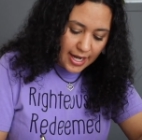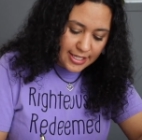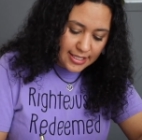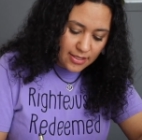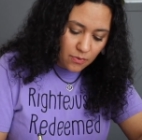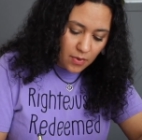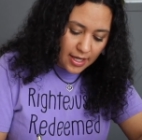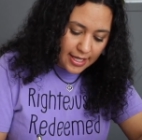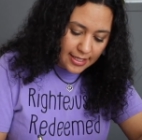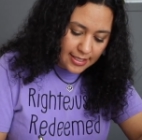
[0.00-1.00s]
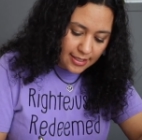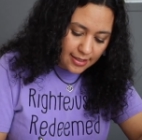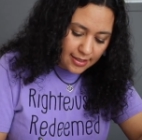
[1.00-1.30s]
I just want